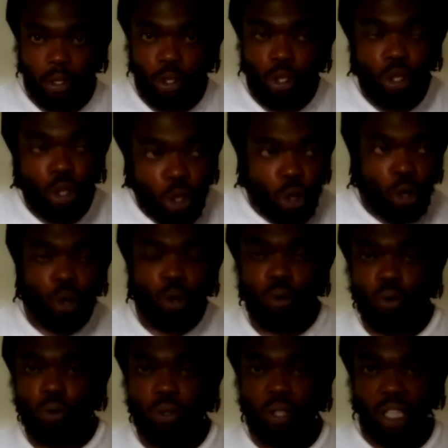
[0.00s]

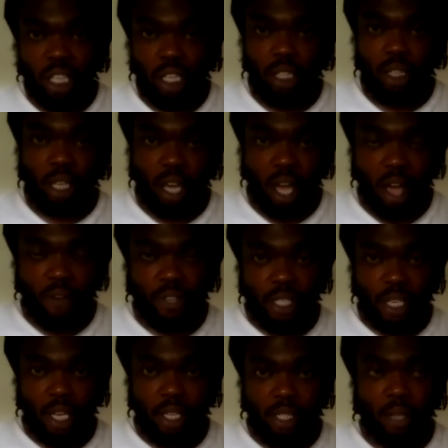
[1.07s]
You lead the
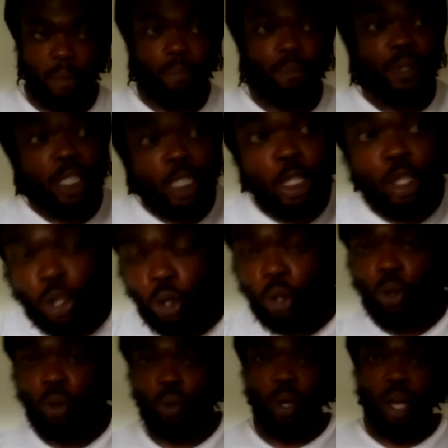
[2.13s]
conversation.
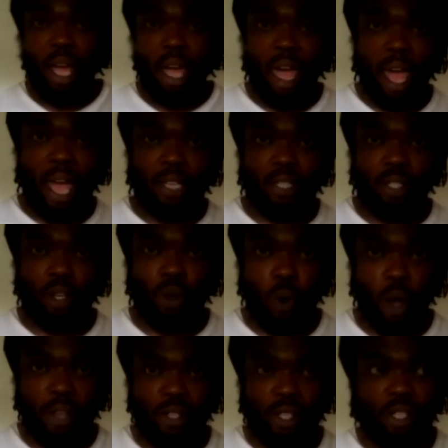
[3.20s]
You ask the
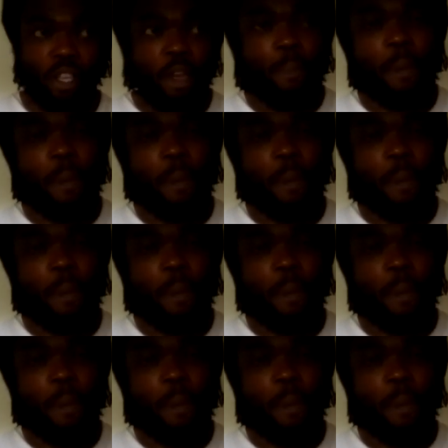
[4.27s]
questions.